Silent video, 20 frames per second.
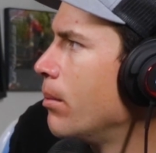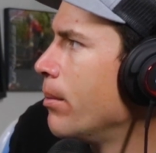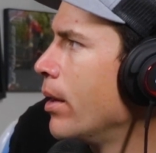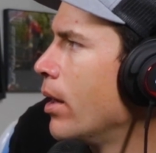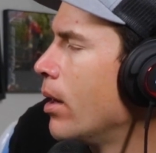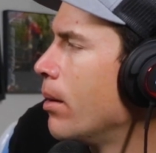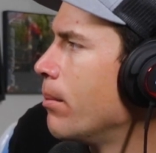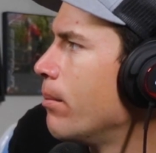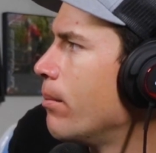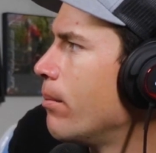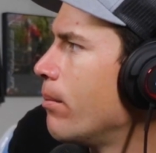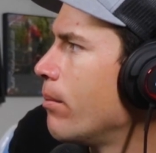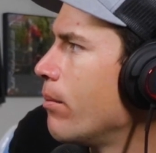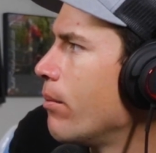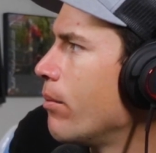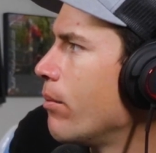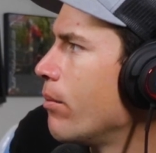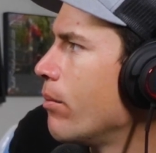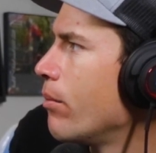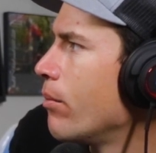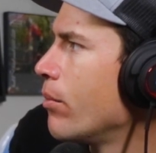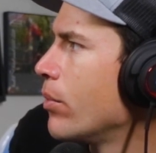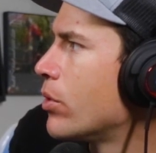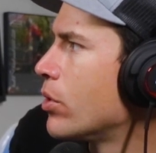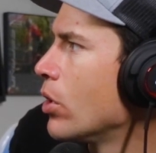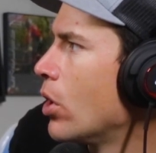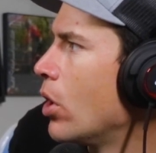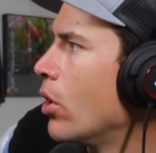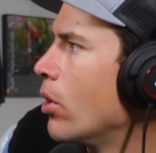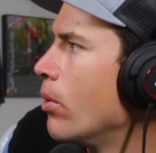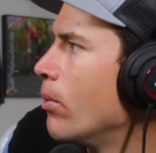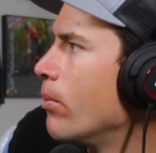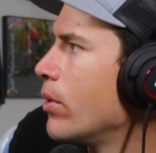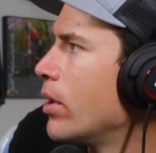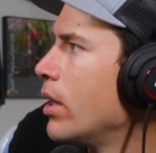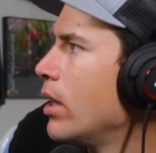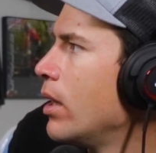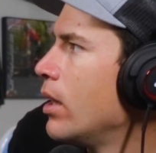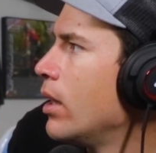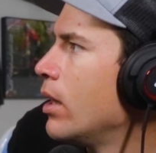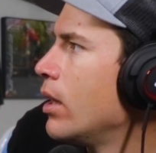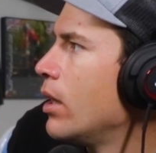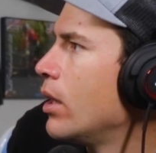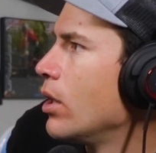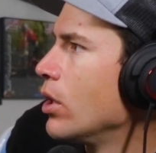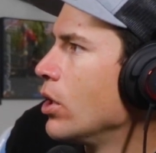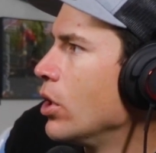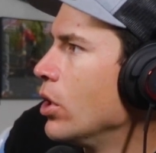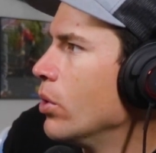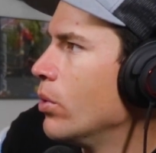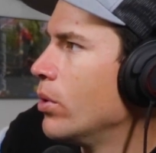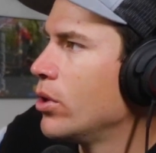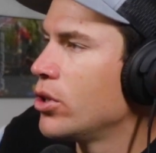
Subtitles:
Yeah. So you